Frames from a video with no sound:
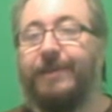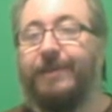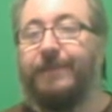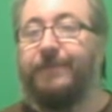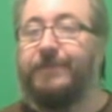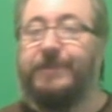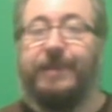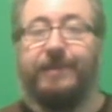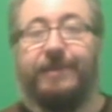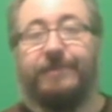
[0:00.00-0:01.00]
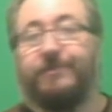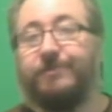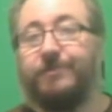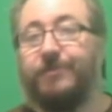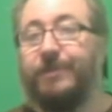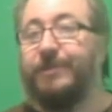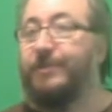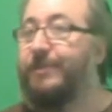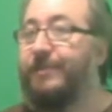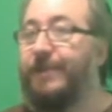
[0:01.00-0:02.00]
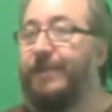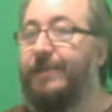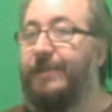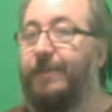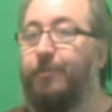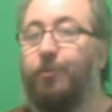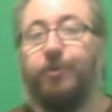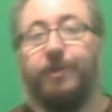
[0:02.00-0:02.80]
If it's not Doctor Strange and it's not Deadpool,